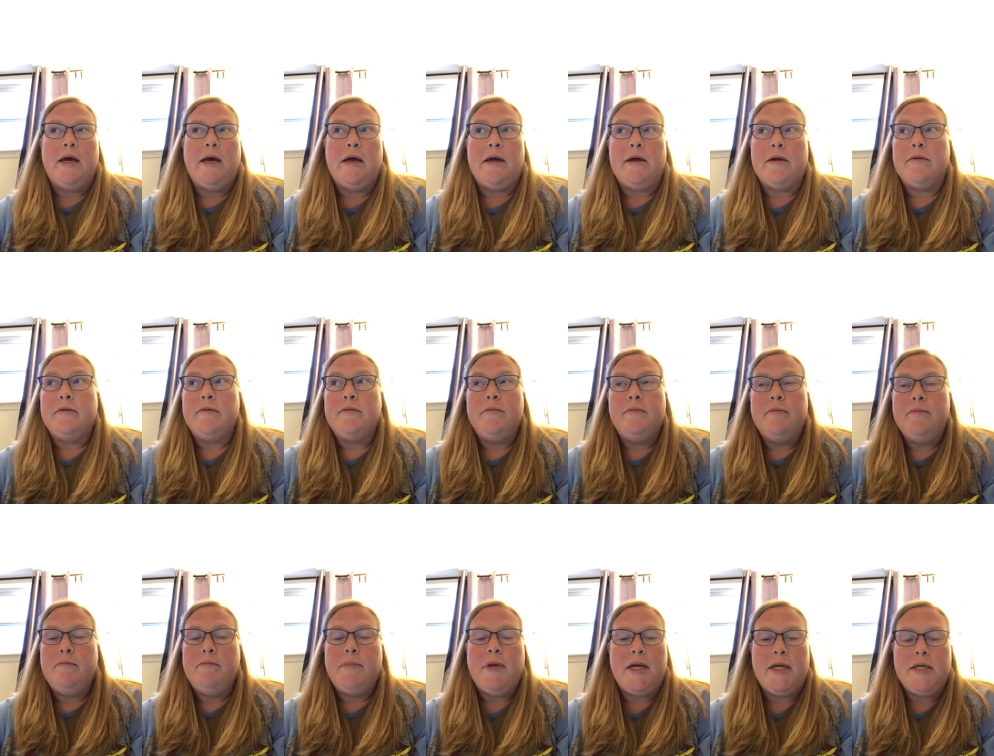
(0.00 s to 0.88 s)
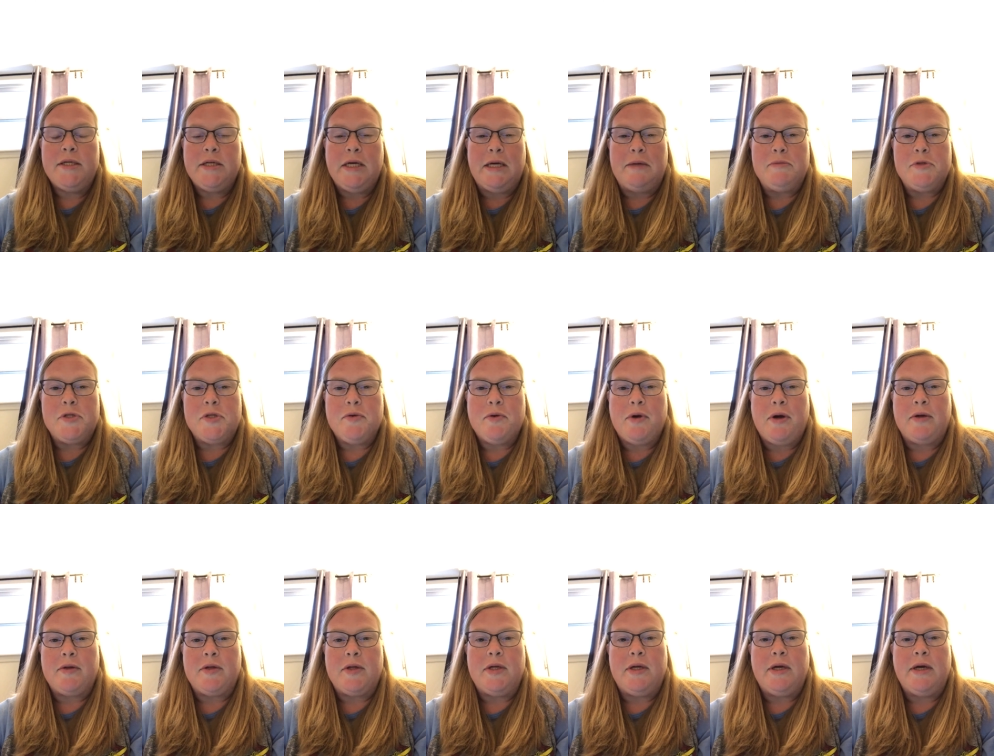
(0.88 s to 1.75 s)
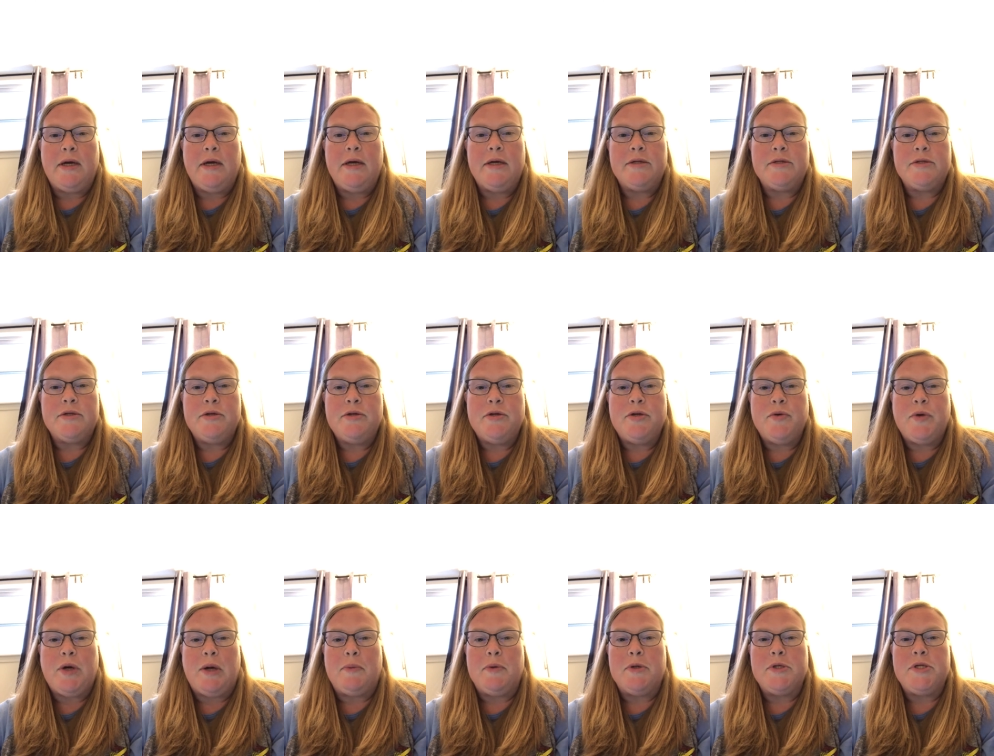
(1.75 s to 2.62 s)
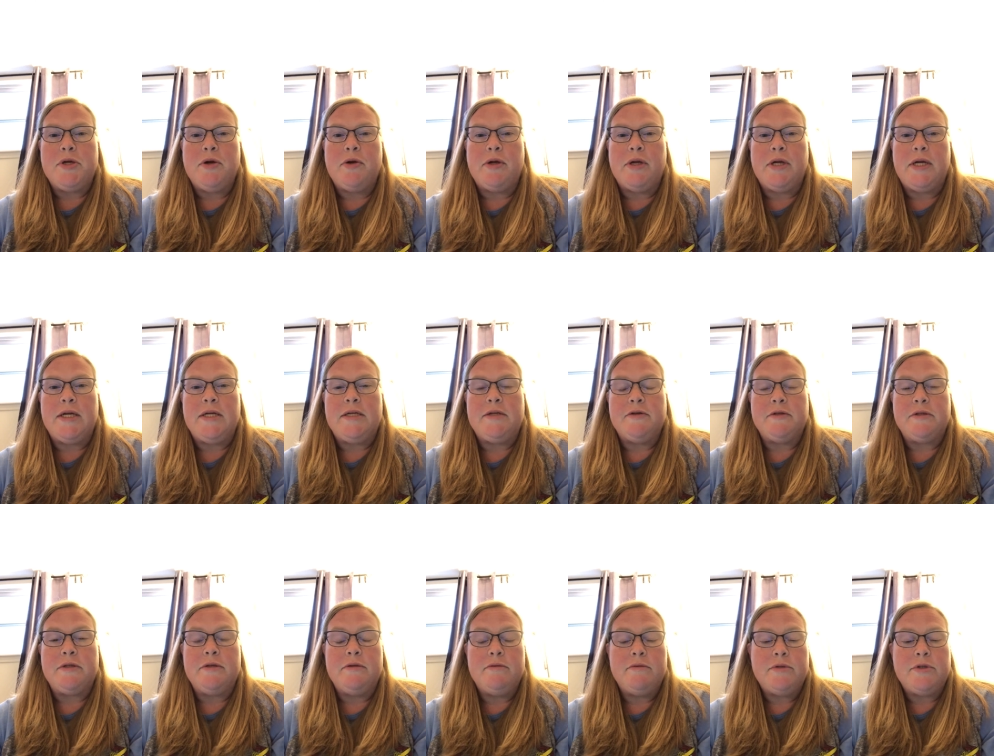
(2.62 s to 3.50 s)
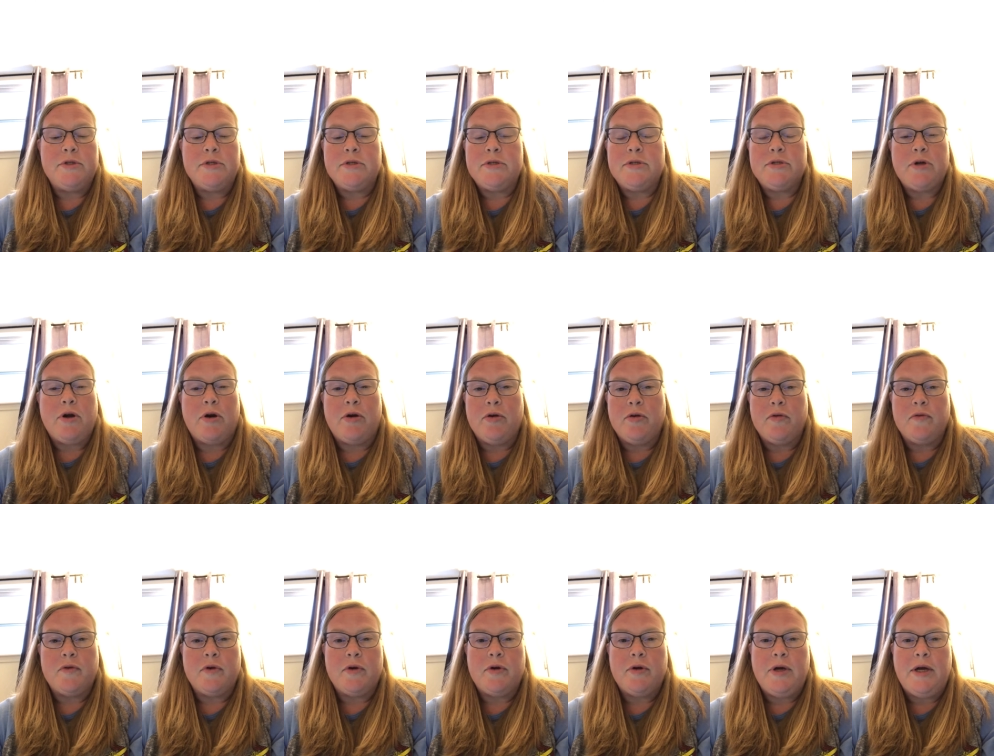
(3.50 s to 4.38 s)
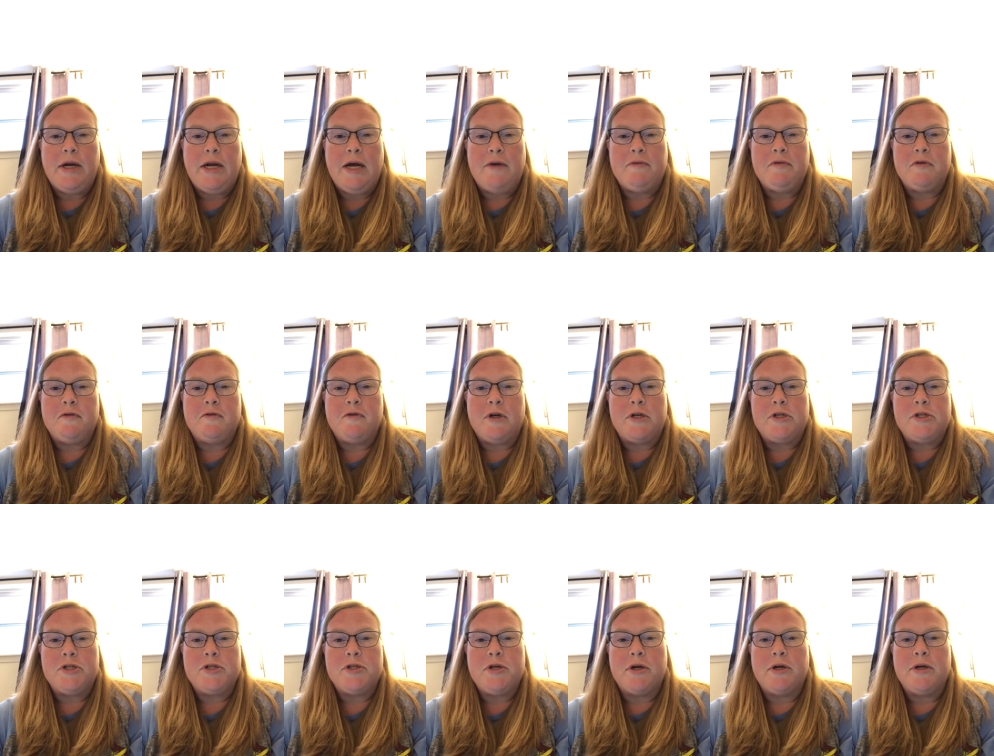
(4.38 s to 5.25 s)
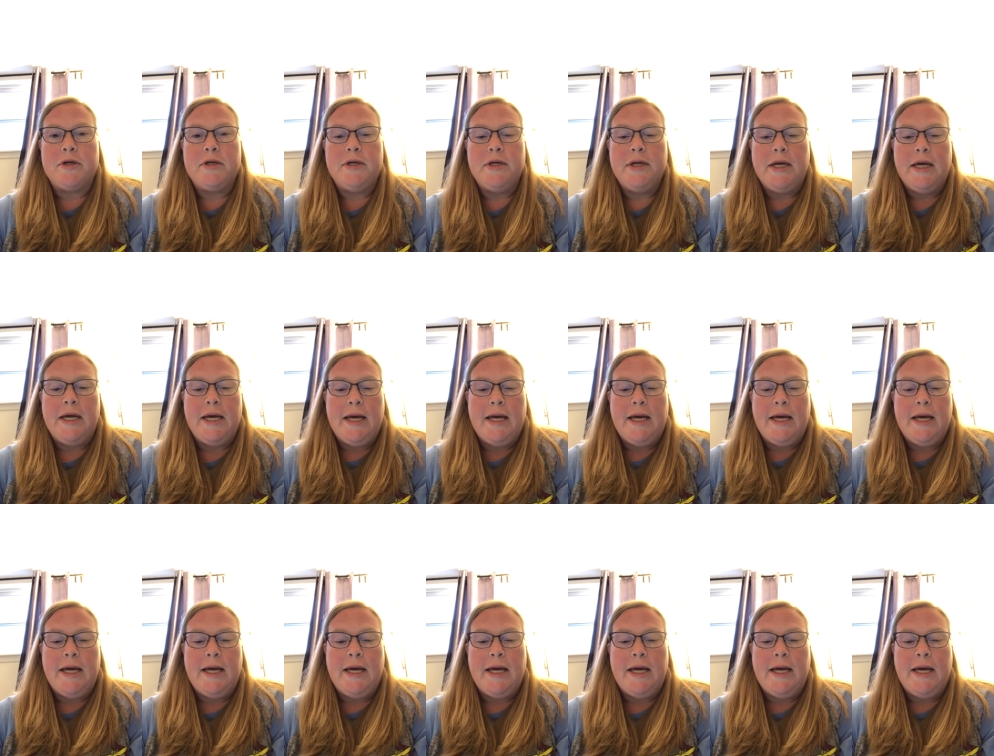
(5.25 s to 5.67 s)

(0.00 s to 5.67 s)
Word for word: and many times throughout the day it's a new opportunity to just start over and have a fresh start.